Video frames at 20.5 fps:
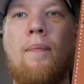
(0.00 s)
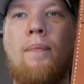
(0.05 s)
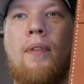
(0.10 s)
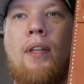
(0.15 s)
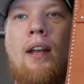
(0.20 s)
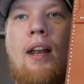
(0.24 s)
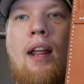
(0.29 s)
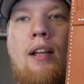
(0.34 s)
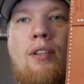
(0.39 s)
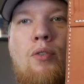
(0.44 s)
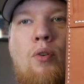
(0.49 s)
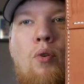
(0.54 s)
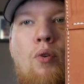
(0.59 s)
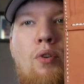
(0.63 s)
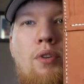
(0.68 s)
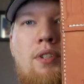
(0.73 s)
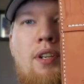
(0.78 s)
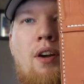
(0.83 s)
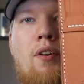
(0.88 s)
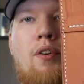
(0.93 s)
It has
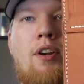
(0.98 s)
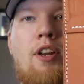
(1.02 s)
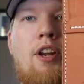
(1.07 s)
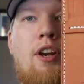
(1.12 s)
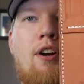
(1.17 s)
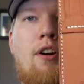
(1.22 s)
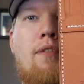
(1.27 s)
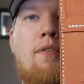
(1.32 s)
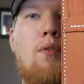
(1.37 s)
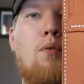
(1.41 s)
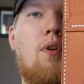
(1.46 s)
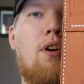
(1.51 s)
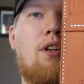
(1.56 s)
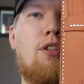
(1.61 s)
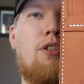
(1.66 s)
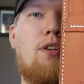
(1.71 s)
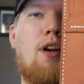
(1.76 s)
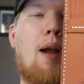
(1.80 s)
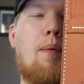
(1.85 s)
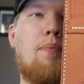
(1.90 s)
holes down here if you want
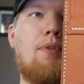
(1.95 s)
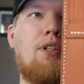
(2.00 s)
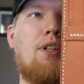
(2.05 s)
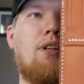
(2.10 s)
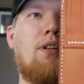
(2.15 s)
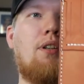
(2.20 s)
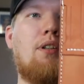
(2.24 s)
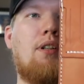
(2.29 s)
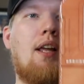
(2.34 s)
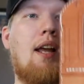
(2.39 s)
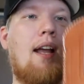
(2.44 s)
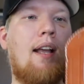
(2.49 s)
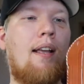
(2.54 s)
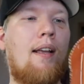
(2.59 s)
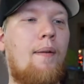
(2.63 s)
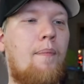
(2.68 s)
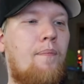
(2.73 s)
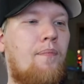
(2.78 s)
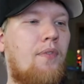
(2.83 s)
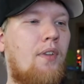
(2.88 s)
to strap it to your
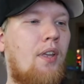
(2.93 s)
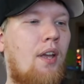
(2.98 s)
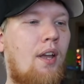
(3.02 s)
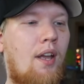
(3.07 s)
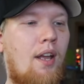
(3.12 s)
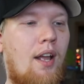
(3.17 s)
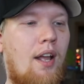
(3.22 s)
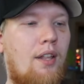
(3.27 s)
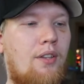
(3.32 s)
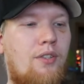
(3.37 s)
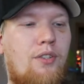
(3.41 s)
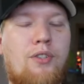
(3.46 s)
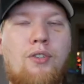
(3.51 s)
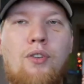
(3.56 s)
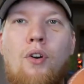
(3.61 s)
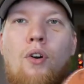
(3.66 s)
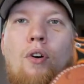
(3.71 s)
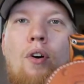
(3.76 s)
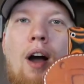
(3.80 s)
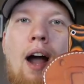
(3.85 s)
leg. And
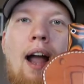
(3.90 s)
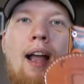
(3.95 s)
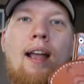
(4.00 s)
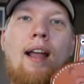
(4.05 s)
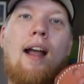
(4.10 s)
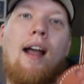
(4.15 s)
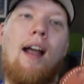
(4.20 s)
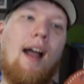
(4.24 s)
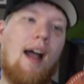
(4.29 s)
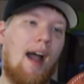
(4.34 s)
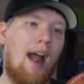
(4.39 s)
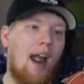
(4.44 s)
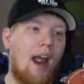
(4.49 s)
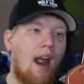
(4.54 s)
so I